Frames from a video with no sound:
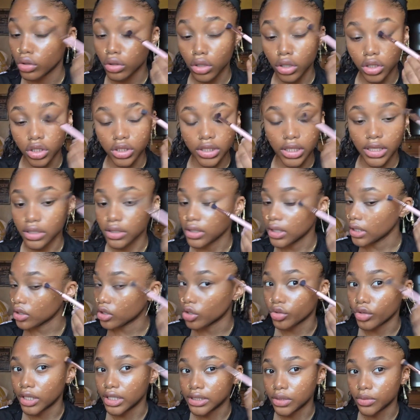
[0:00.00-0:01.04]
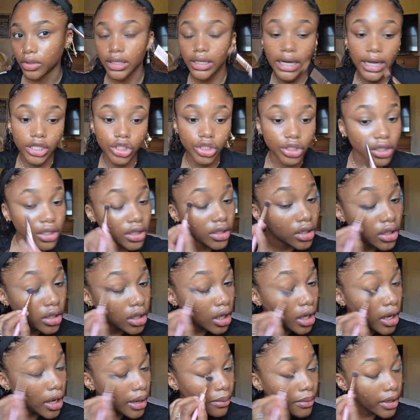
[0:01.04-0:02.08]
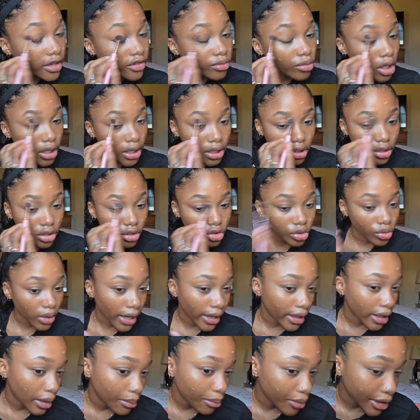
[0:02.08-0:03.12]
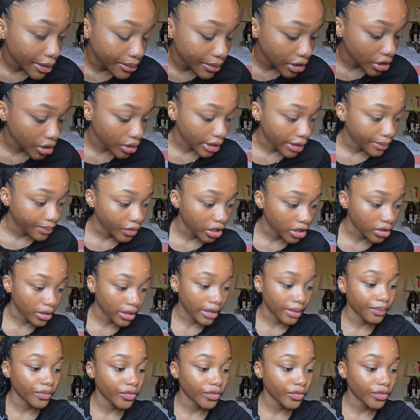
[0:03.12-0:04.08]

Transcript: And just kind of go crazy with it, actually. I might have brought it a little too high up, but it's okay. It's okay.